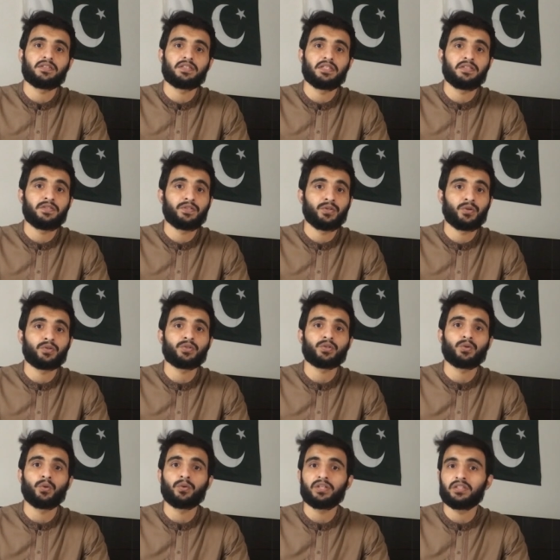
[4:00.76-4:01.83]
since your
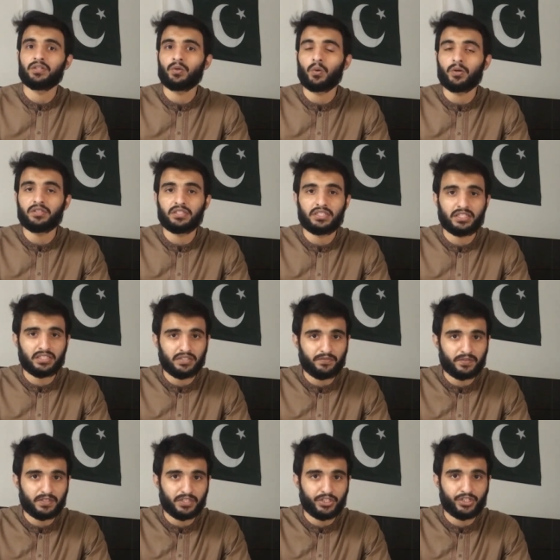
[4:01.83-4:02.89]
score in the quantitative
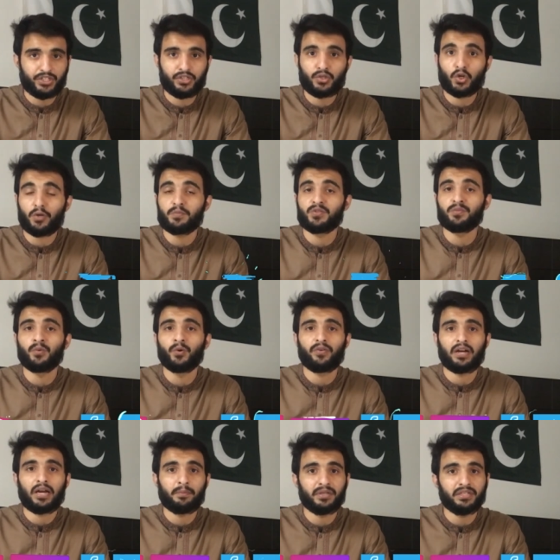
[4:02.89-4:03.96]
section drops more
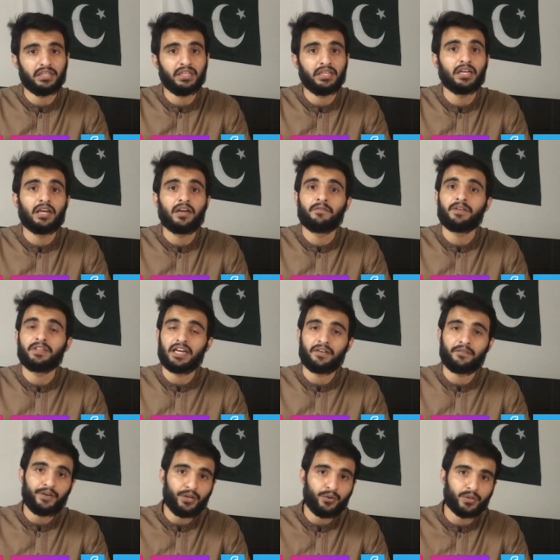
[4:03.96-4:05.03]
rapidly with
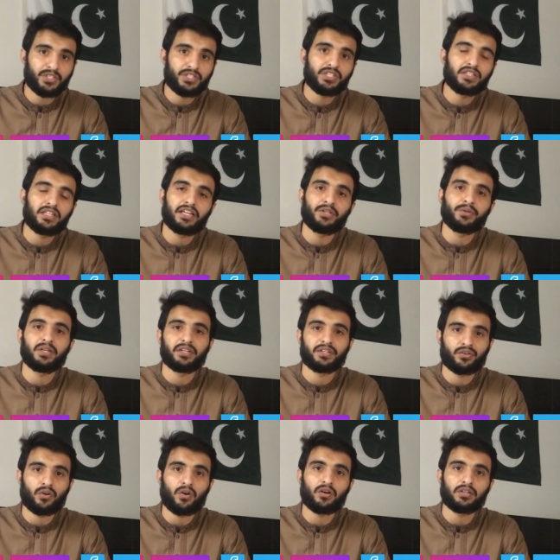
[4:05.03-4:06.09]
every question that you
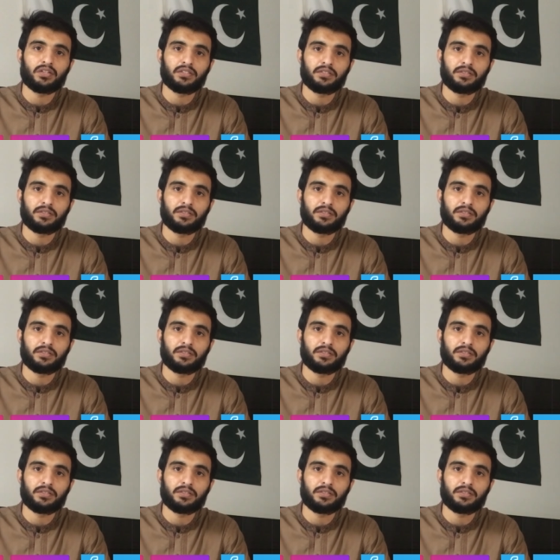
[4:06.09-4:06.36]
get wrong.